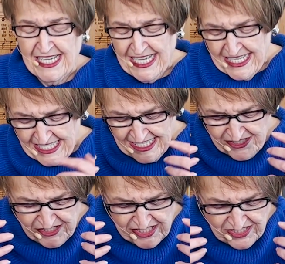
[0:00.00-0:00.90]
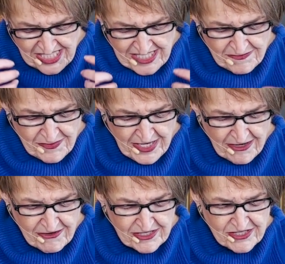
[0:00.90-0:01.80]
And it just
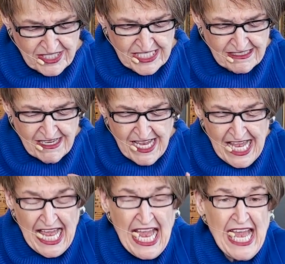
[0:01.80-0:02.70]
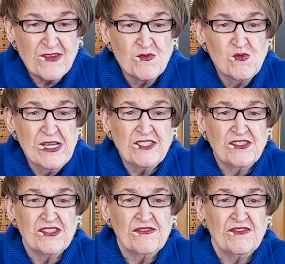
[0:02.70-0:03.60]
embarrassed and went to
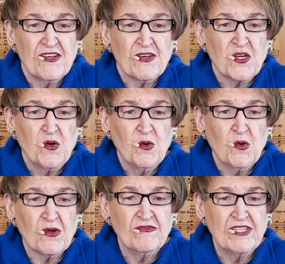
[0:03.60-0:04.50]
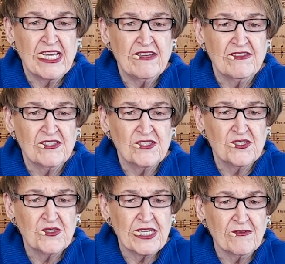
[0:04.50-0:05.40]
the very core of David and
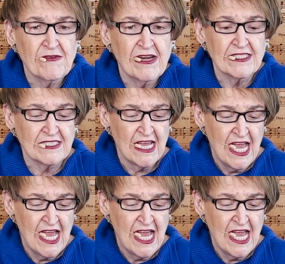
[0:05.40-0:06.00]
who he was.